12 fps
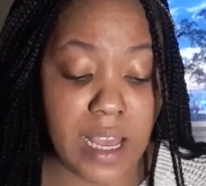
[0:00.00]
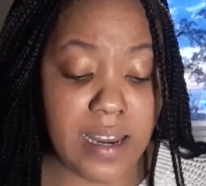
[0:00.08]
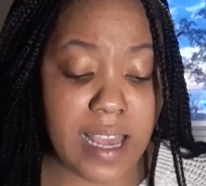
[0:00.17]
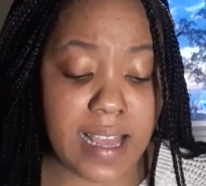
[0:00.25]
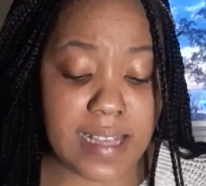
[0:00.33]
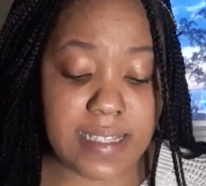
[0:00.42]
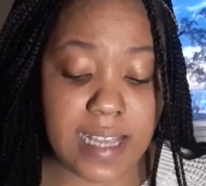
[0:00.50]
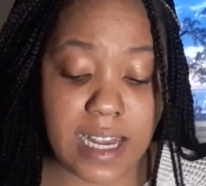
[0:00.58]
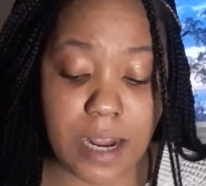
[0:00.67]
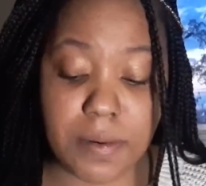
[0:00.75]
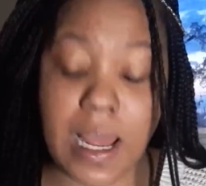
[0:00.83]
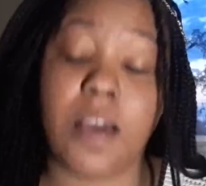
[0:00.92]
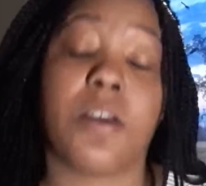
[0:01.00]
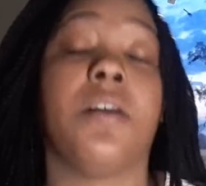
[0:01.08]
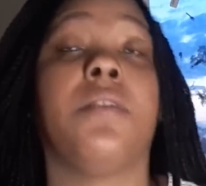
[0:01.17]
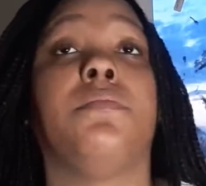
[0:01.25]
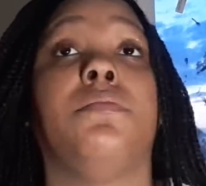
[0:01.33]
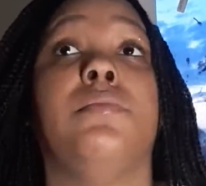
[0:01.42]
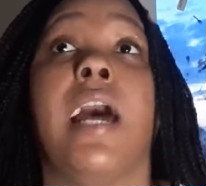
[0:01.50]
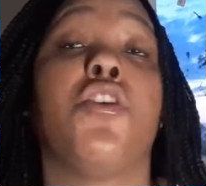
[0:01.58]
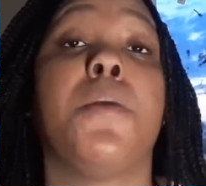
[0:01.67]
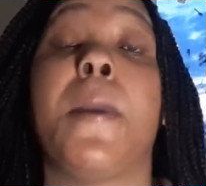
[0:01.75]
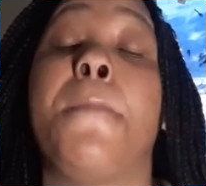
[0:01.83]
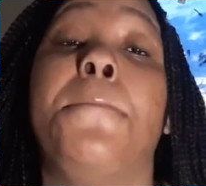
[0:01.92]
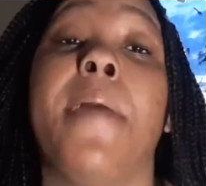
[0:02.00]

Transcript: Like I said, I'm not going to be a